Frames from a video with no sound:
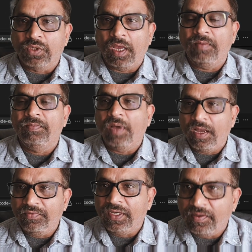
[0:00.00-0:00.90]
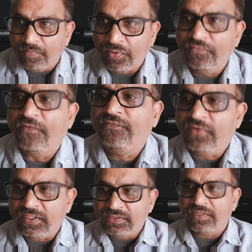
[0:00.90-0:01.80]
I'm having a proof of
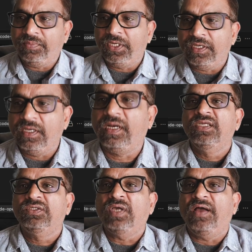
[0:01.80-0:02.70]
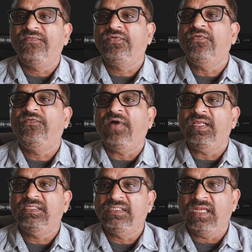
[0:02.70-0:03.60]
concept here. So I have two
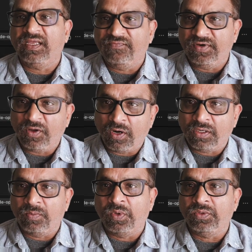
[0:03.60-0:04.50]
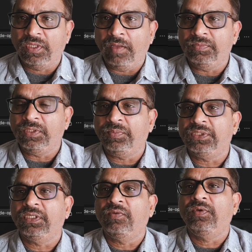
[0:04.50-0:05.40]
files like we talked about, the MCP
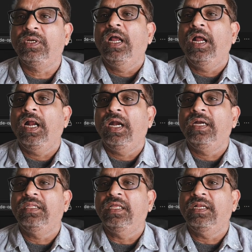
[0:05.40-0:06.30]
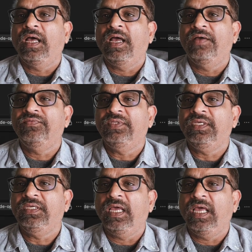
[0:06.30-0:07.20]
server, and then I have
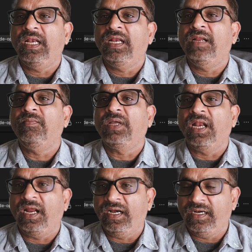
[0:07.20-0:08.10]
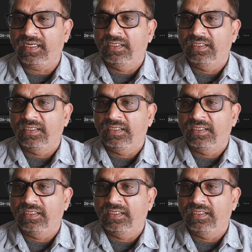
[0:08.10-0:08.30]
the LLM client